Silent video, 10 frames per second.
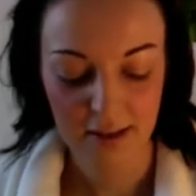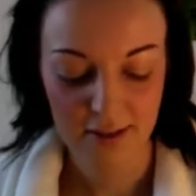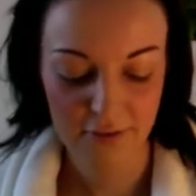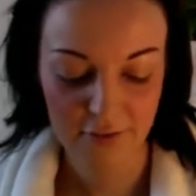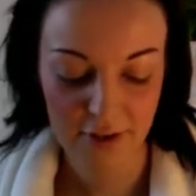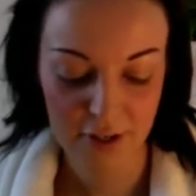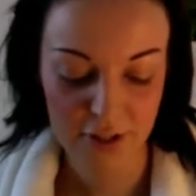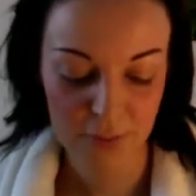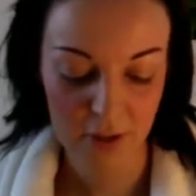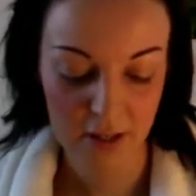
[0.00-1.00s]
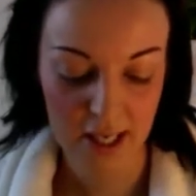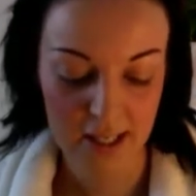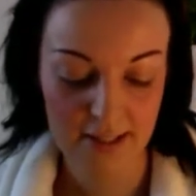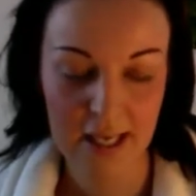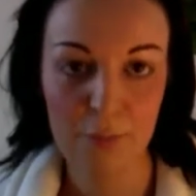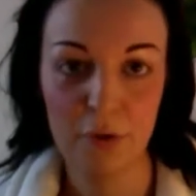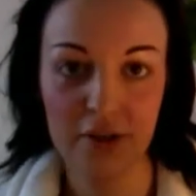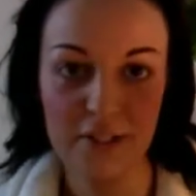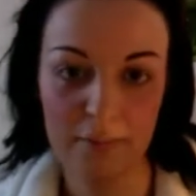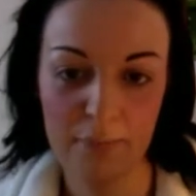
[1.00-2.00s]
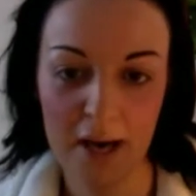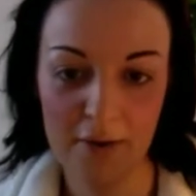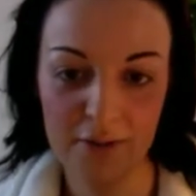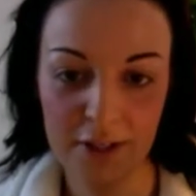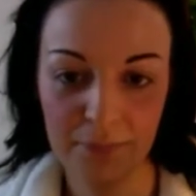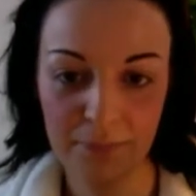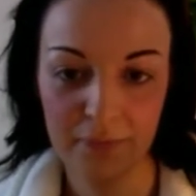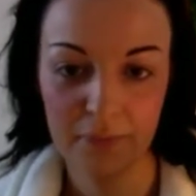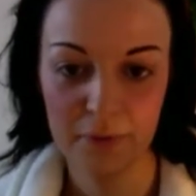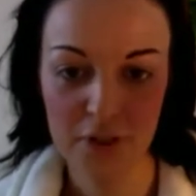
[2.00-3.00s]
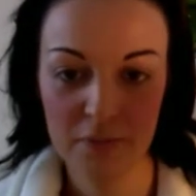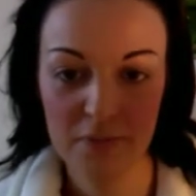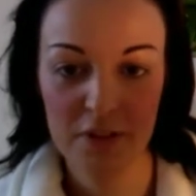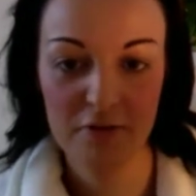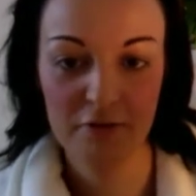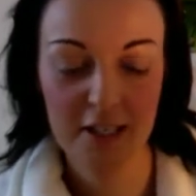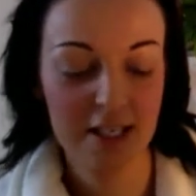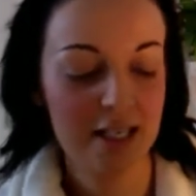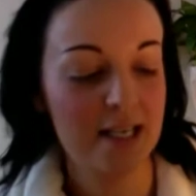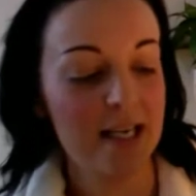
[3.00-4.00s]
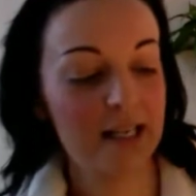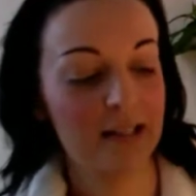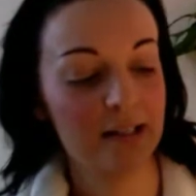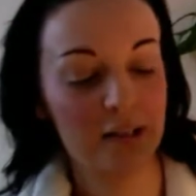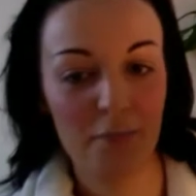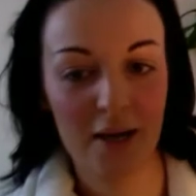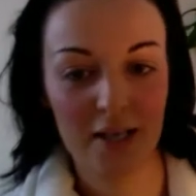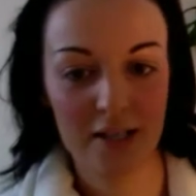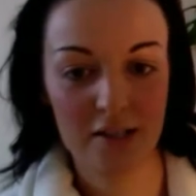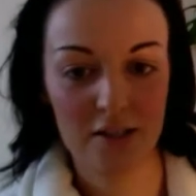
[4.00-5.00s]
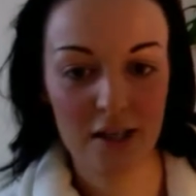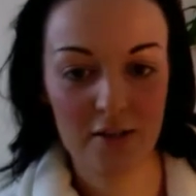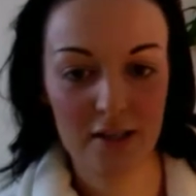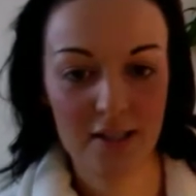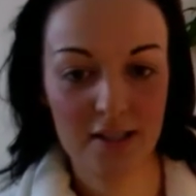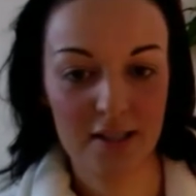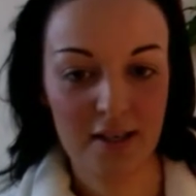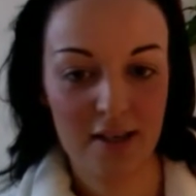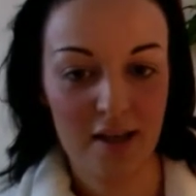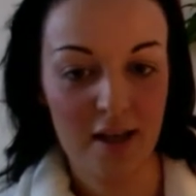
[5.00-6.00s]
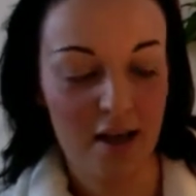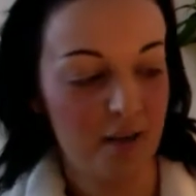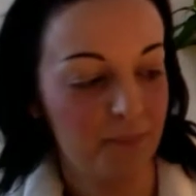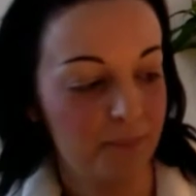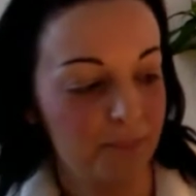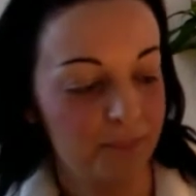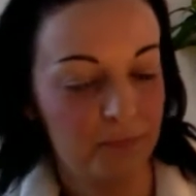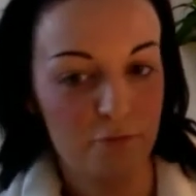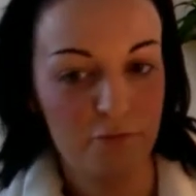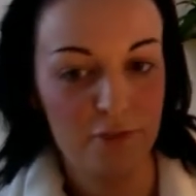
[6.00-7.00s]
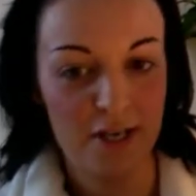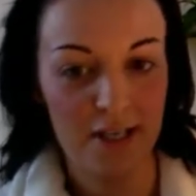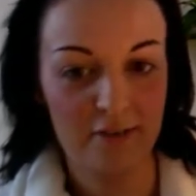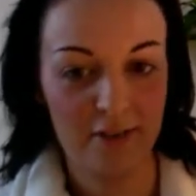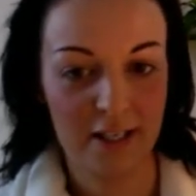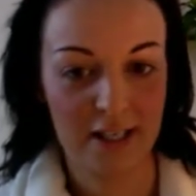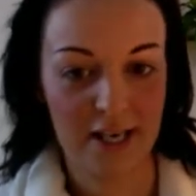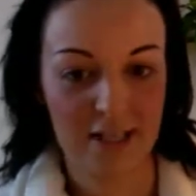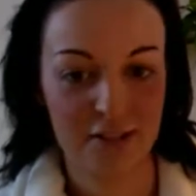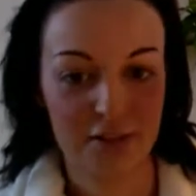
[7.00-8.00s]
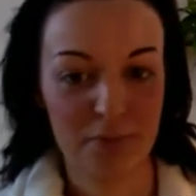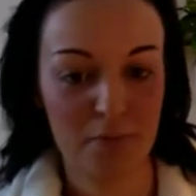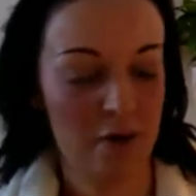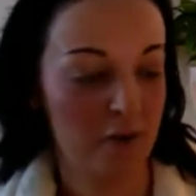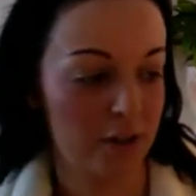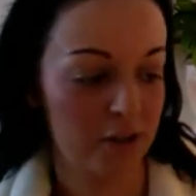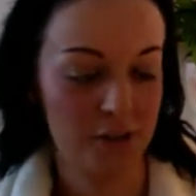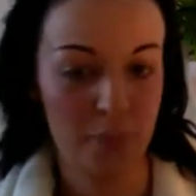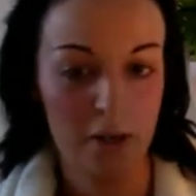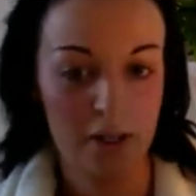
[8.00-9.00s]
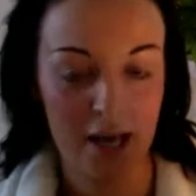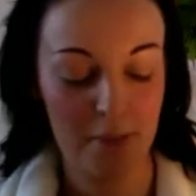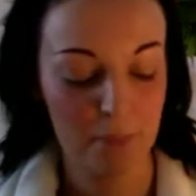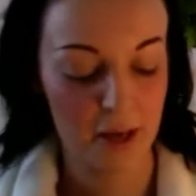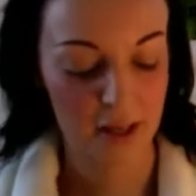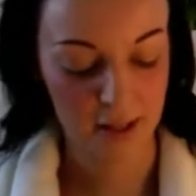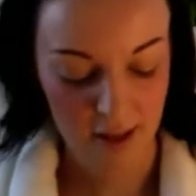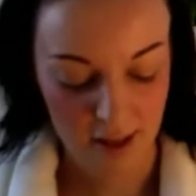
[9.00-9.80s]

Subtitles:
The first one is their bronzing powder, which comes in a really neat little package like this. Really, really nice, good mirror, good to put in the handbag.